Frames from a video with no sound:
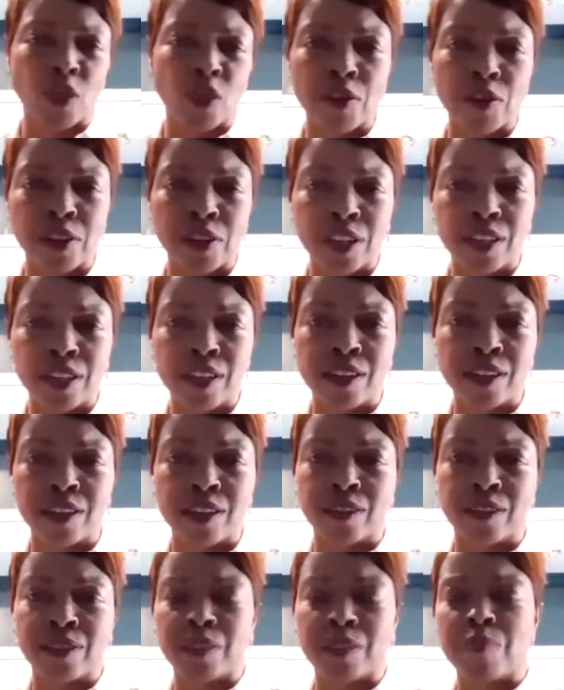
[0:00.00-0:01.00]
30
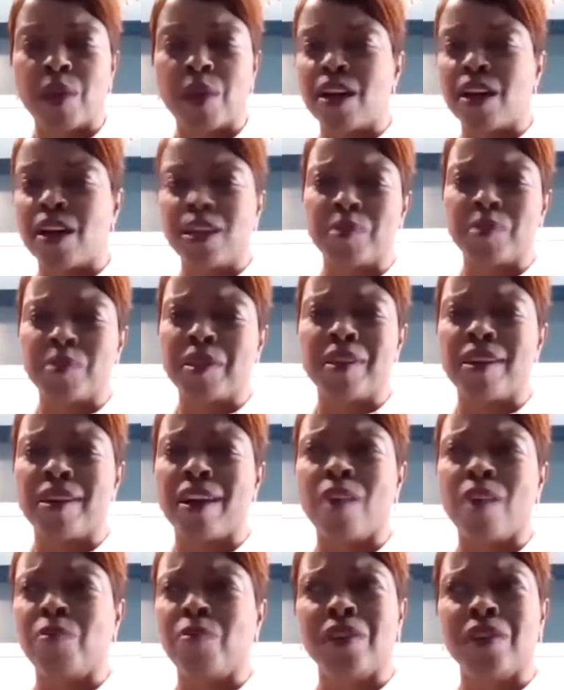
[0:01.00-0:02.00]
years and my husband and
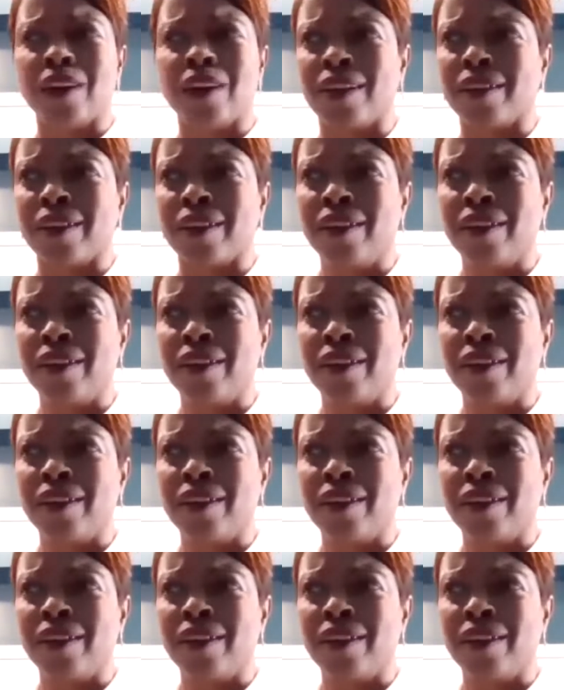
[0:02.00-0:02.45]
I,